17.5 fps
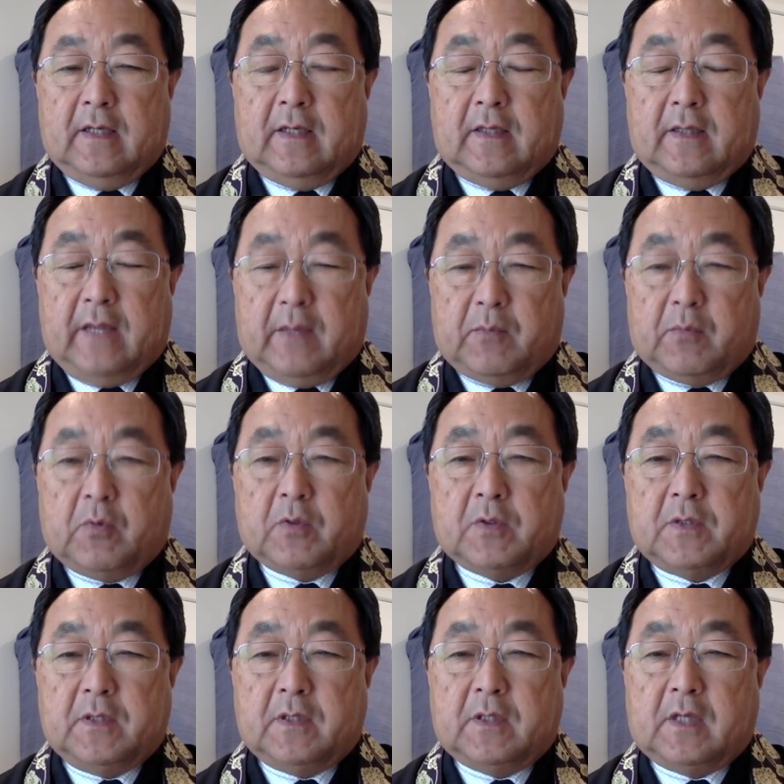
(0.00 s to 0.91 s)
that
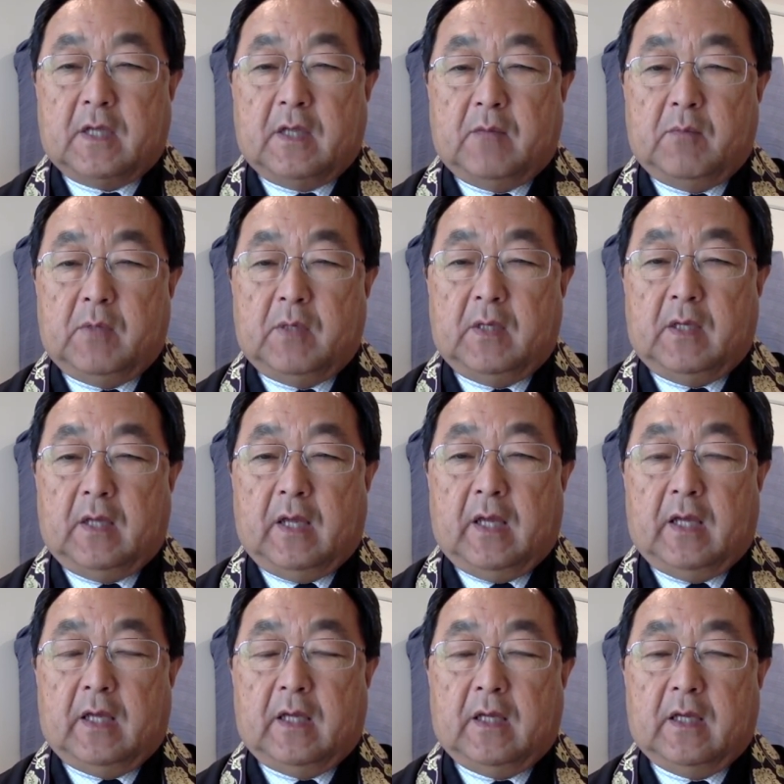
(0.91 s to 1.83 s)
person can
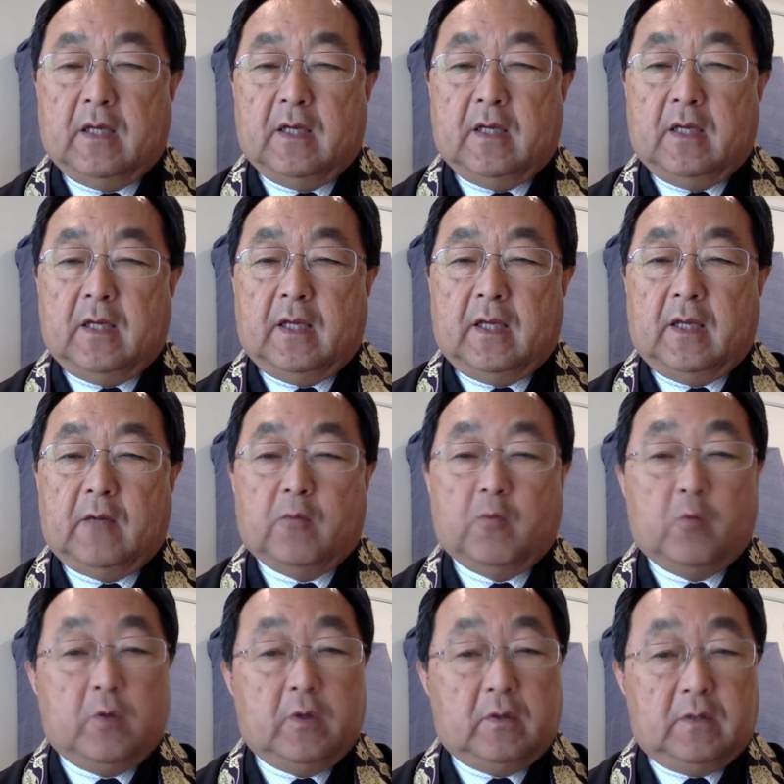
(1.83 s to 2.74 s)
be a
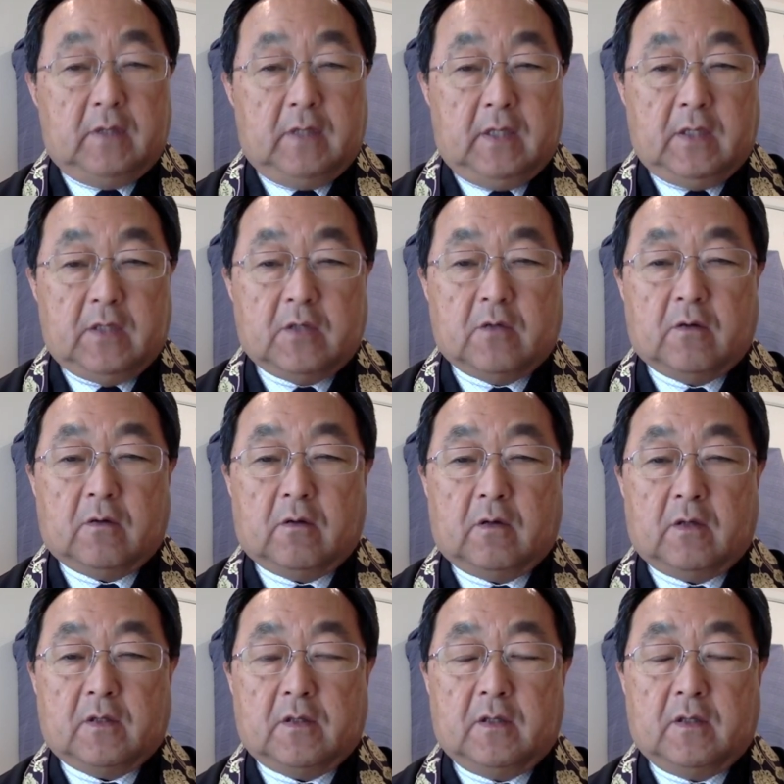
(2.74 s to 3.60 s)
real teacher,